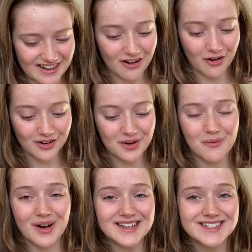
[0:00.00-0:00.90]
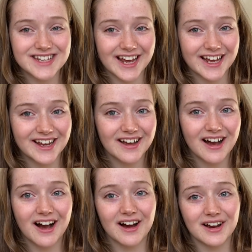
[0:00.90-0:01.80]
On Wednesday
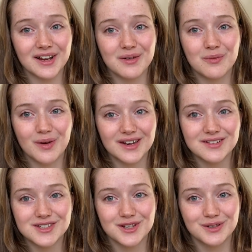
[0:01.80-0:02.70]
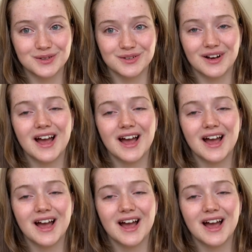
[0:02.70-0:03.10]
I went to